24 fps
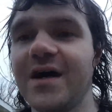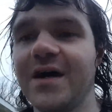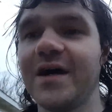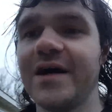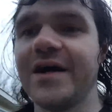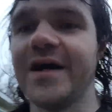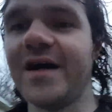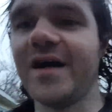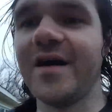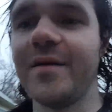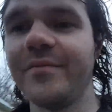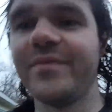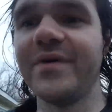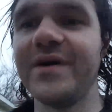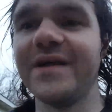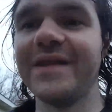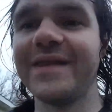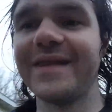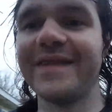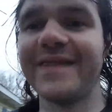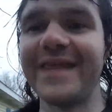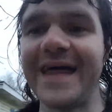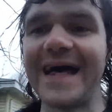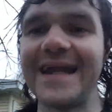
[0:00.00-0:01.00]

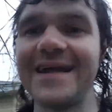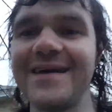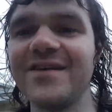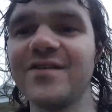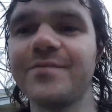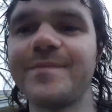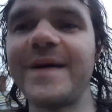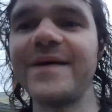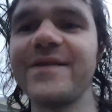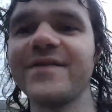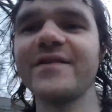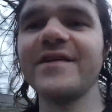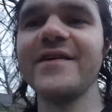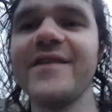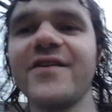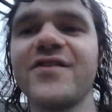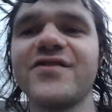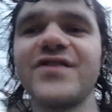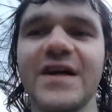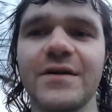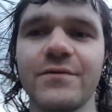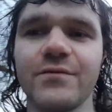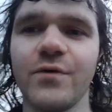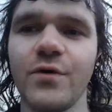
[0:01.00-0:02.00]
But that is basically the
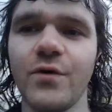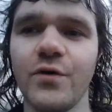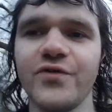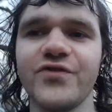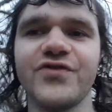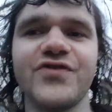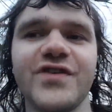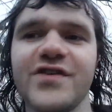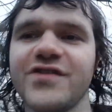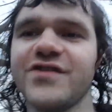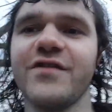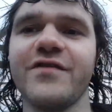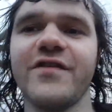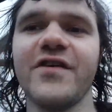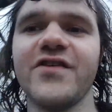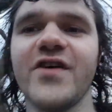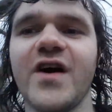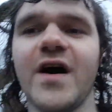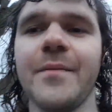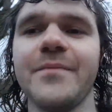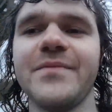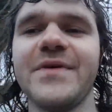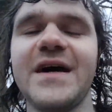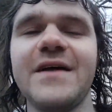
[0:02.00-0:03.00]
general gist of this
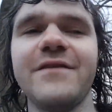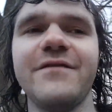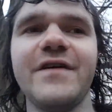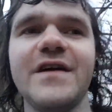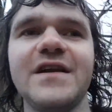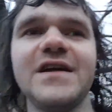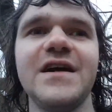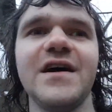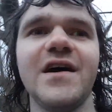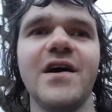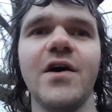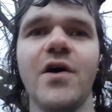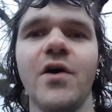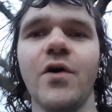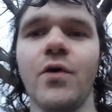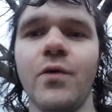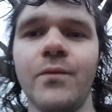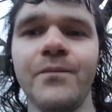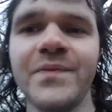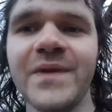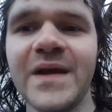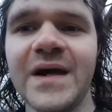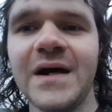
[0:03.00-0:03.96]
update video.